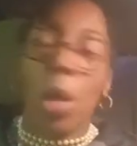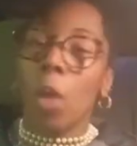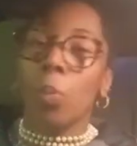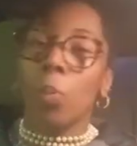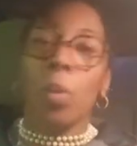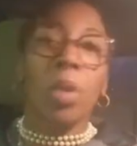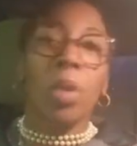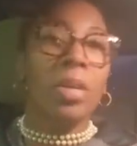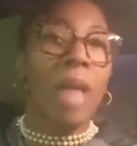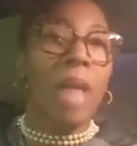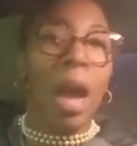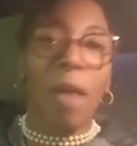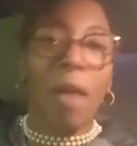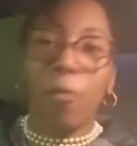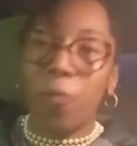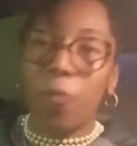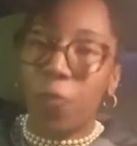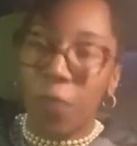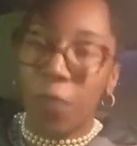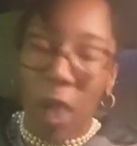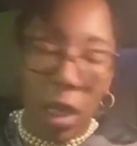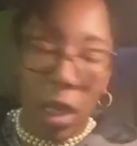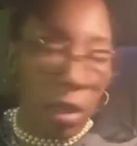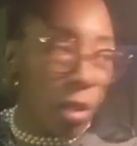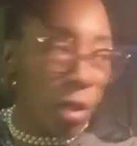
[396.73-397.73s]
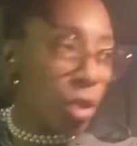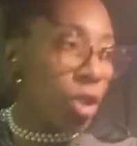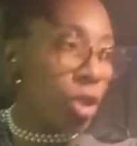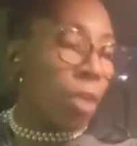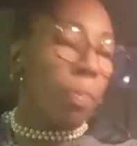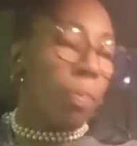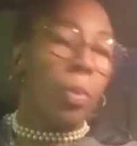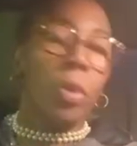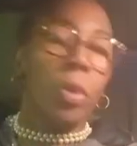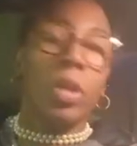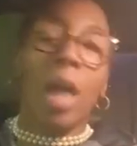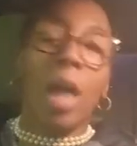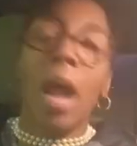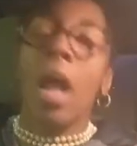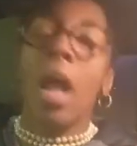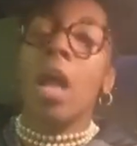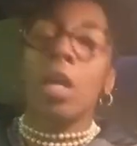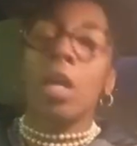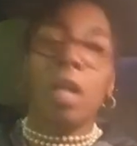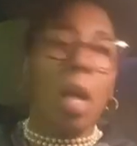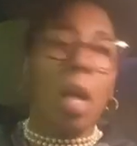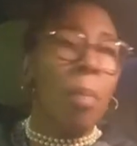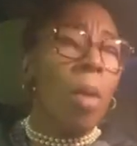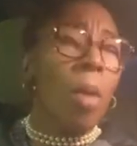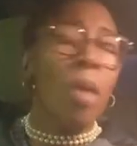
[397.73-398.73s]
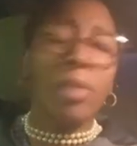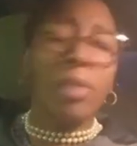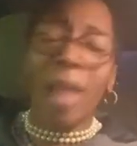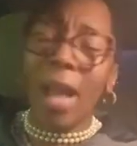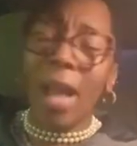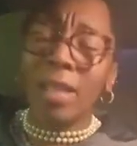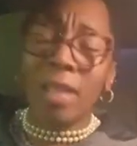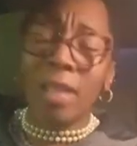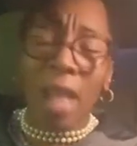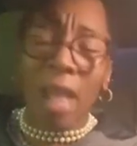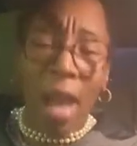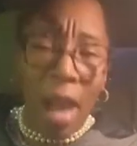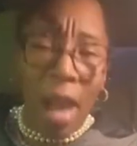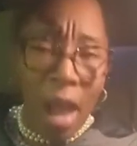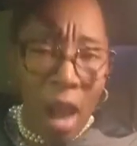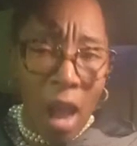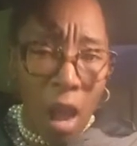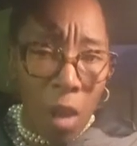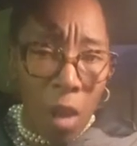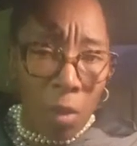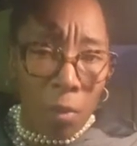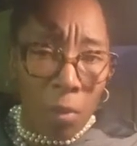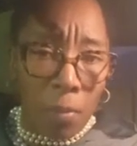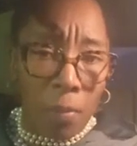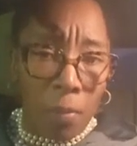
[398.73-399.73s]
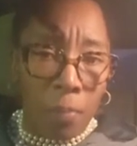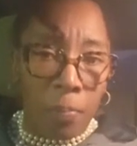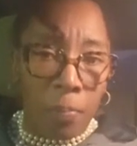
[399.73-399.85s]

will not fellowship, will not. Come on, that's hell.